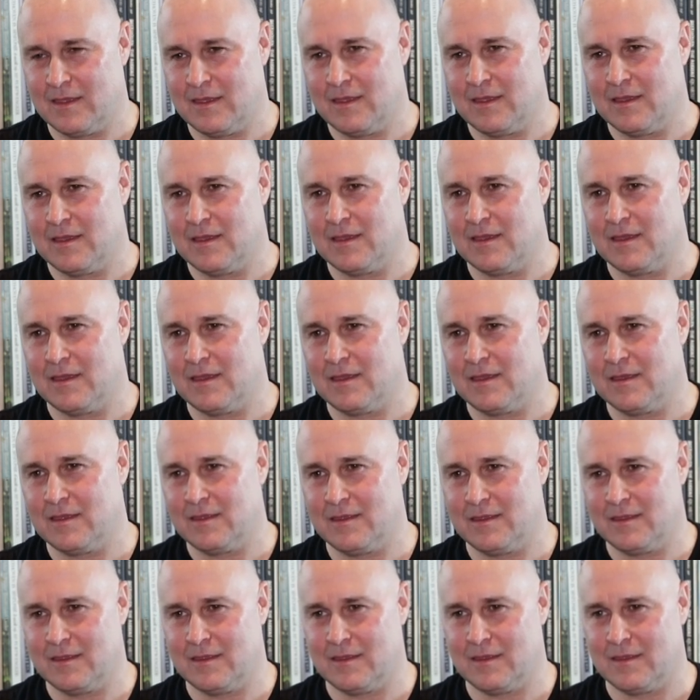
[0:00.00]

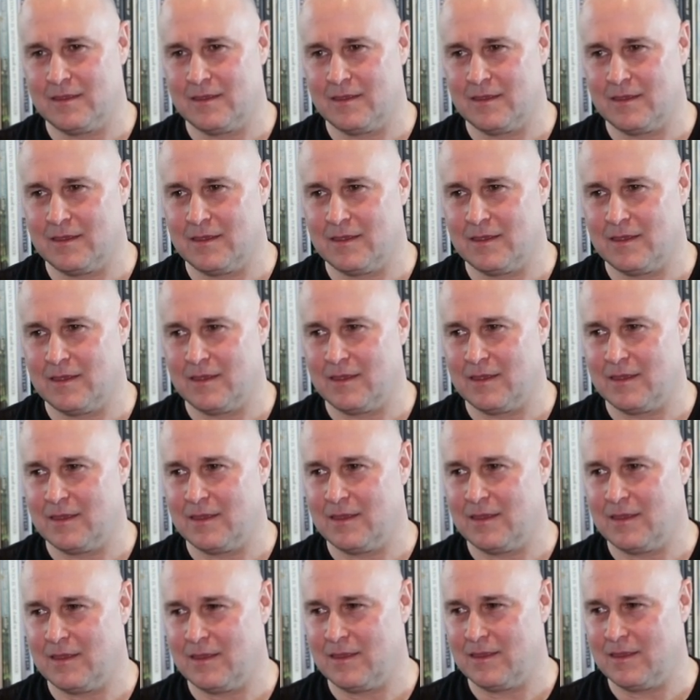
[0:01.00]

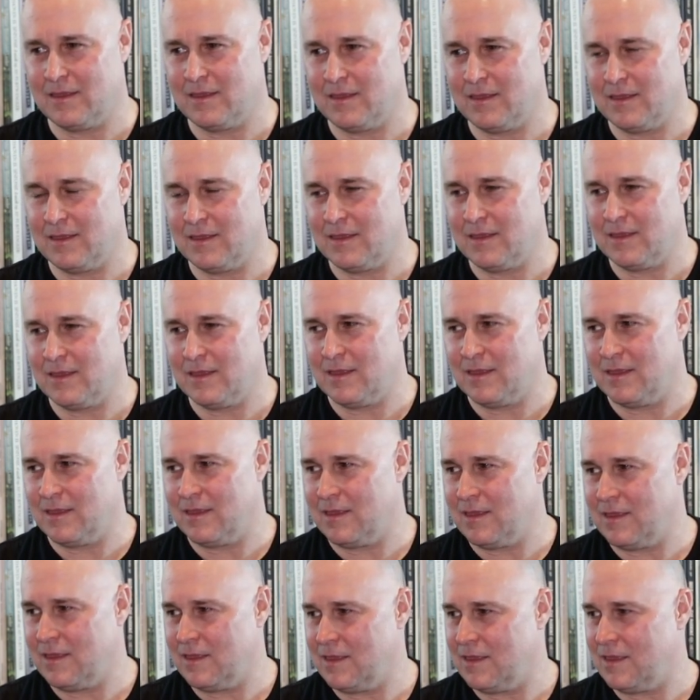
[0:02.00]

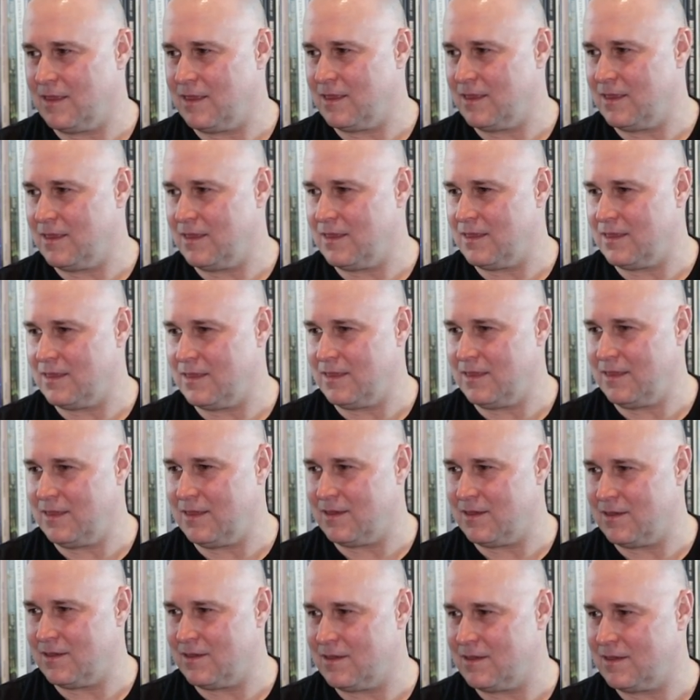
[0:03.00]

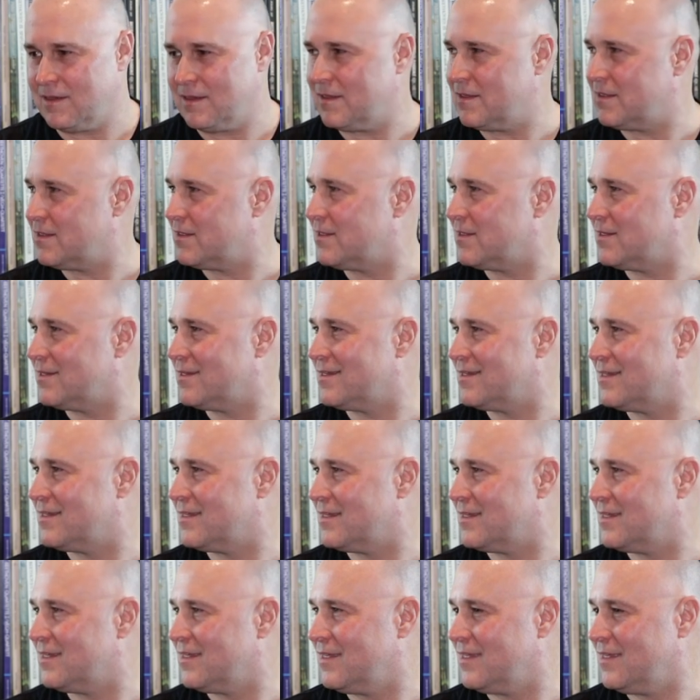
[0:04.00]

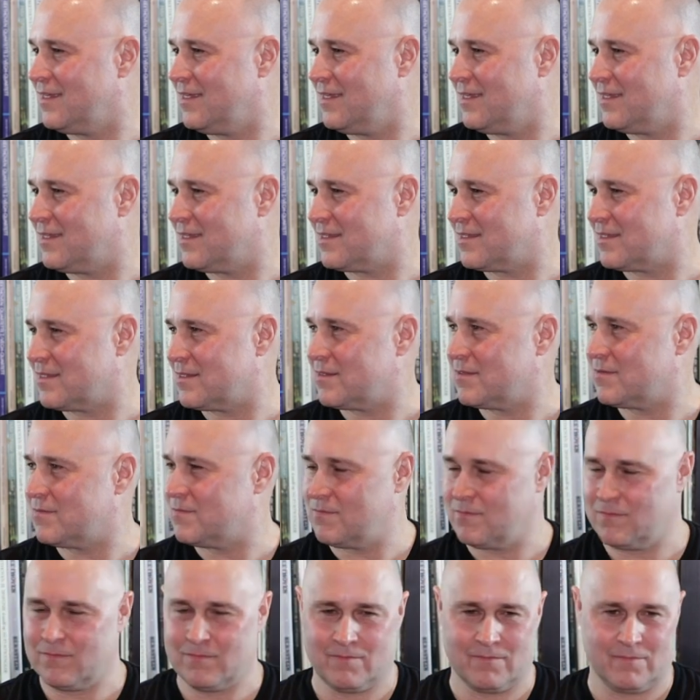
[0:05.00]

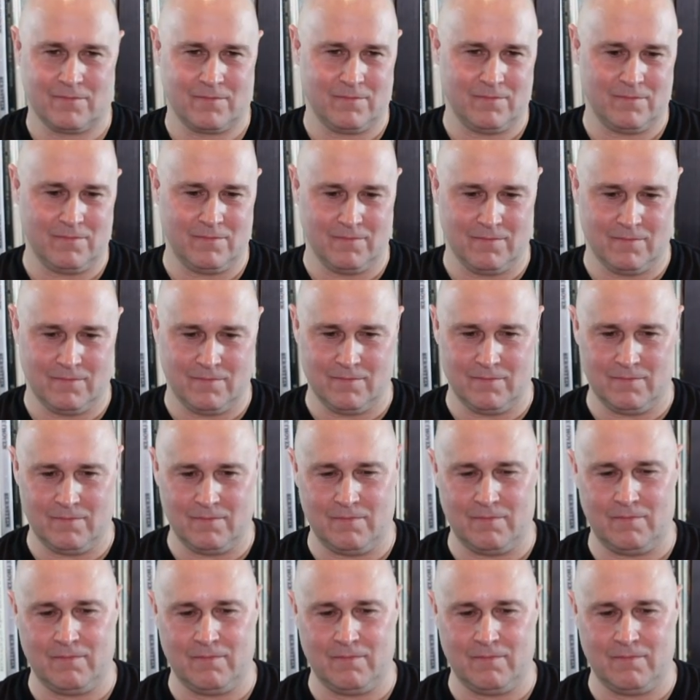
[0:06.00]
(not speaking)